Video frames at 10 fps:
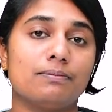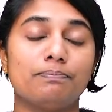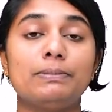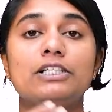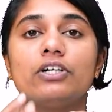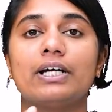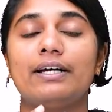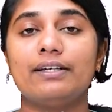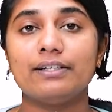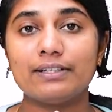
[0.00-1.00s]
build your
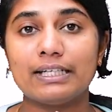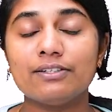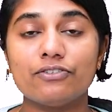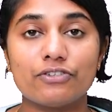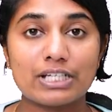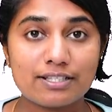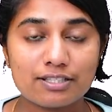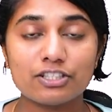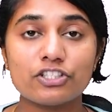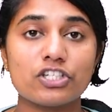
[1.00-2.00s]
career in
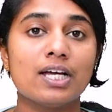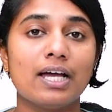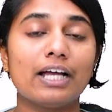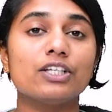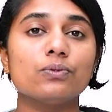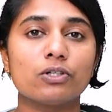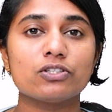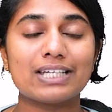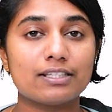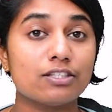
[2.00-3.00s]
research and you want
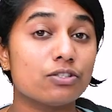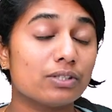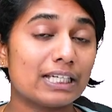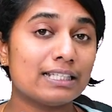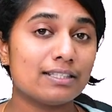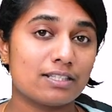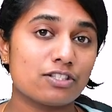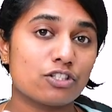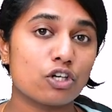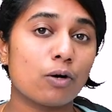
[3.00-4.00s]
to get into the
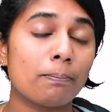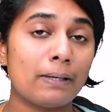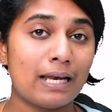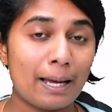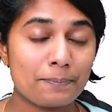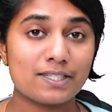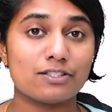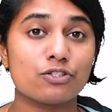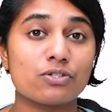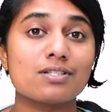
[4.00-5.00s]
India's top labs
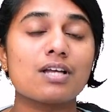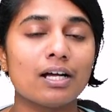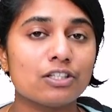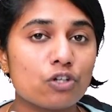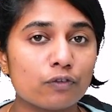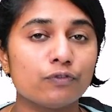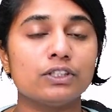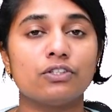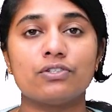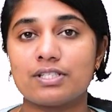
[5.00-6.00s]
to start off
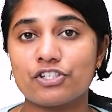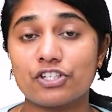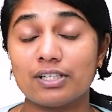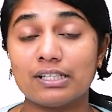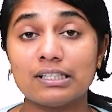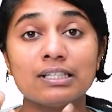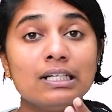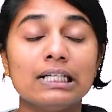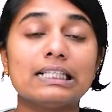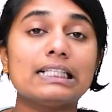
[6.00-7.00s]
with your research career,
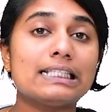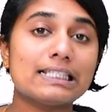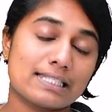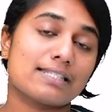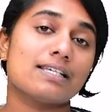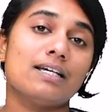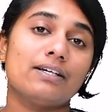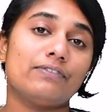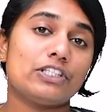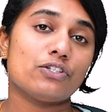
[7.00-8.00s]
then this
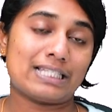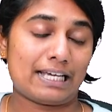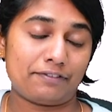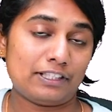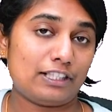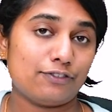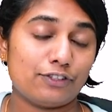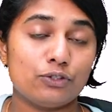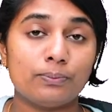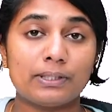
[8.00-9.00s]
video is definitely
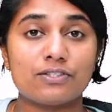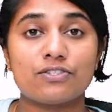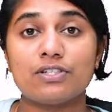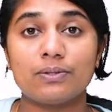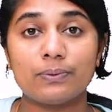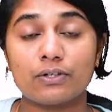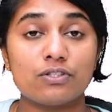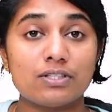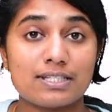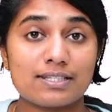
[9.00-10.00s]
for you, because today we're
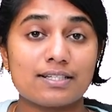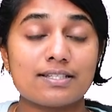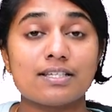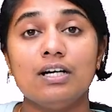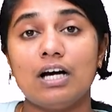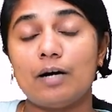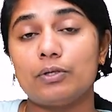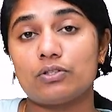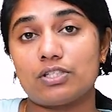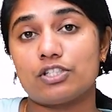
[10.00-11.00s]
going to discuss
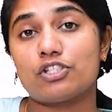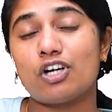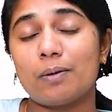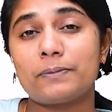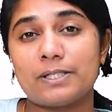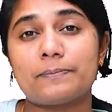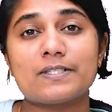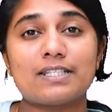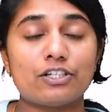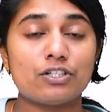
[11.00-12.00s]
about top
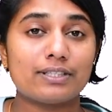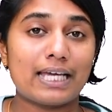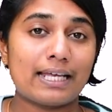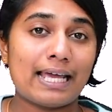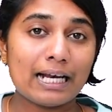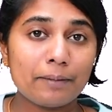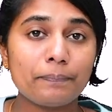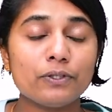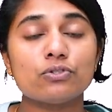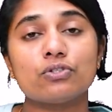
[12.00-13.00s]
tips that can
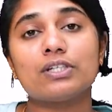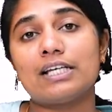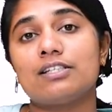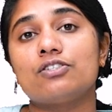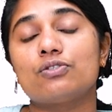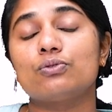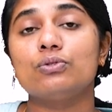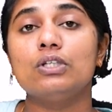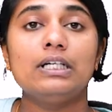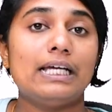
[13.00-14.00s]
help you to get
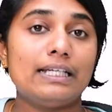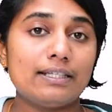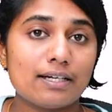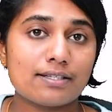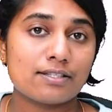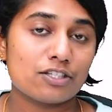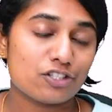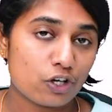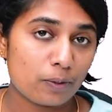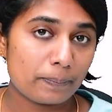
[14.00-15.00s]
into India's
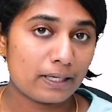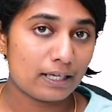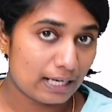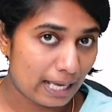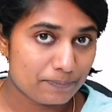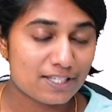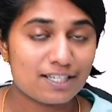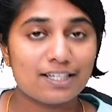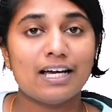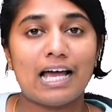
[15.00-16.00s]
top labs.
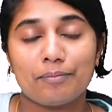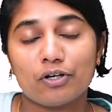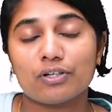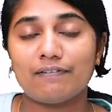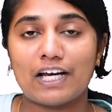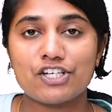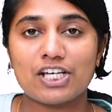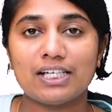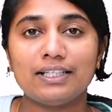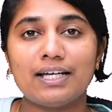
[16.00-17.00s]
I'm Dr.
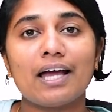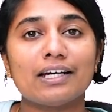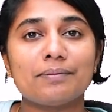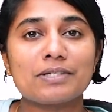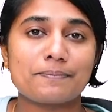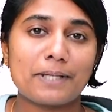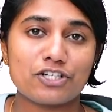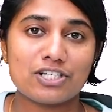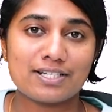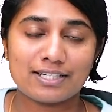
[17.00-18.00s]
Vaishali, Academic
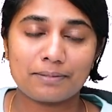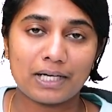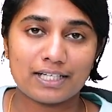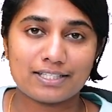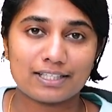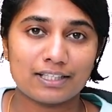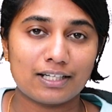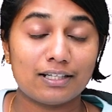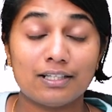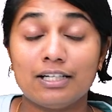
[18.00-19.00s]
Specialist at
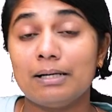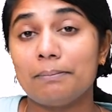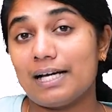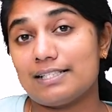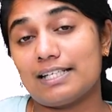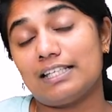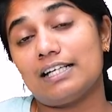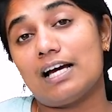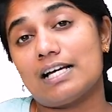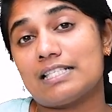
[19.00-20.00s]
Biotecnika.
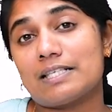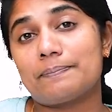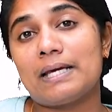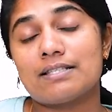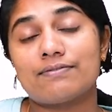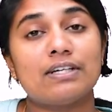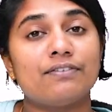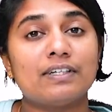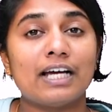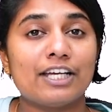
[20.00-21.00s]
Biotecnika is a space
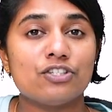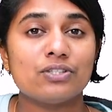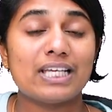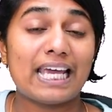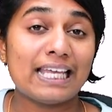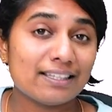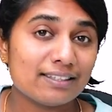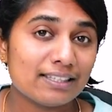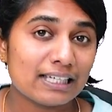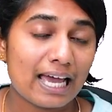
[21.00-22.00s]
where we guide you in
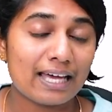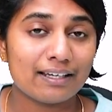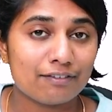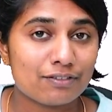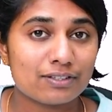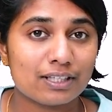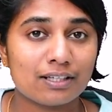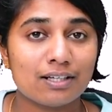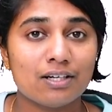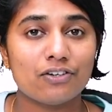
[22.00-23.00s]
anything and
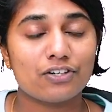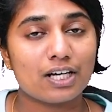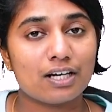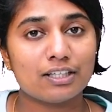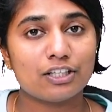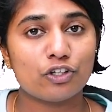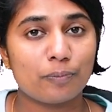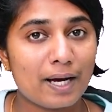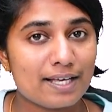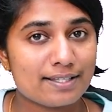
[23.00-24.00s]
everything regarding
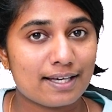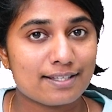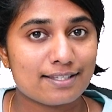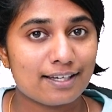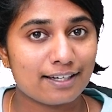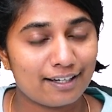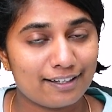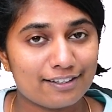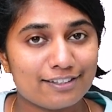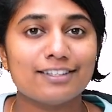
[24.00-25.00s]
your bioscience
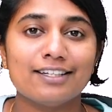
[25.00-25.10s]
career.